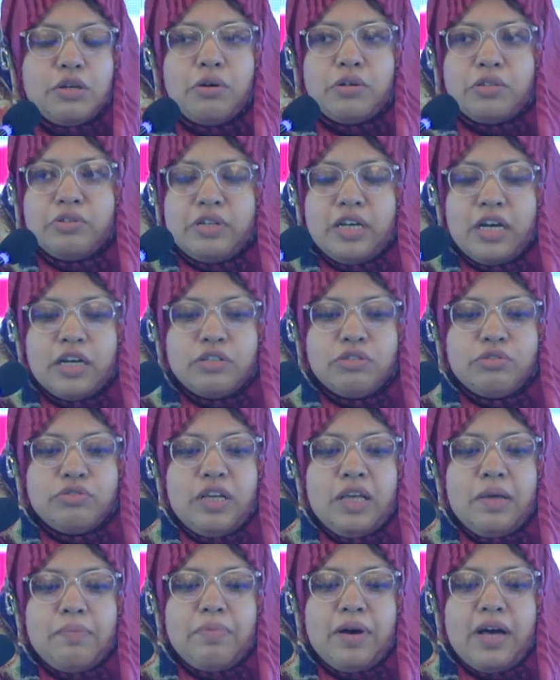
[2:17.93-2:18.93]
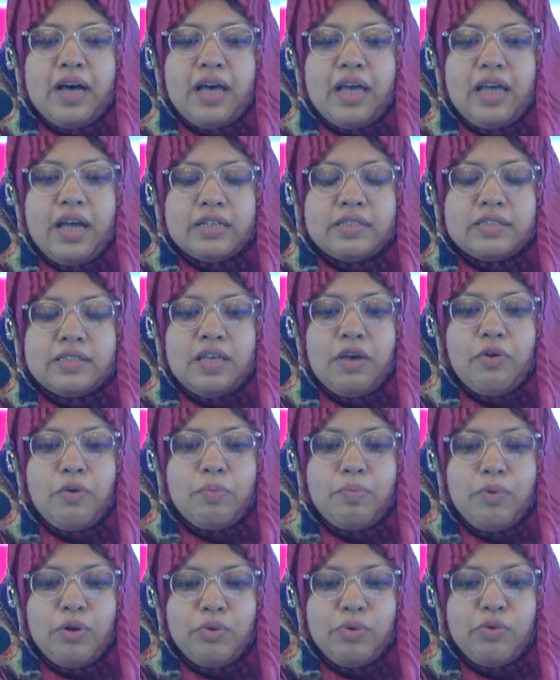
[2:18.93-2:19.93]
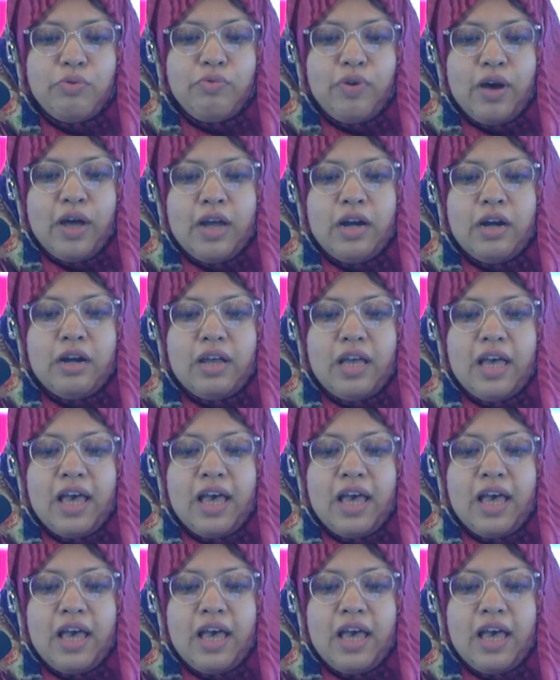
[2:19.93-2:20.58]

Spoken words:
coronary artery by a cyan blue wire,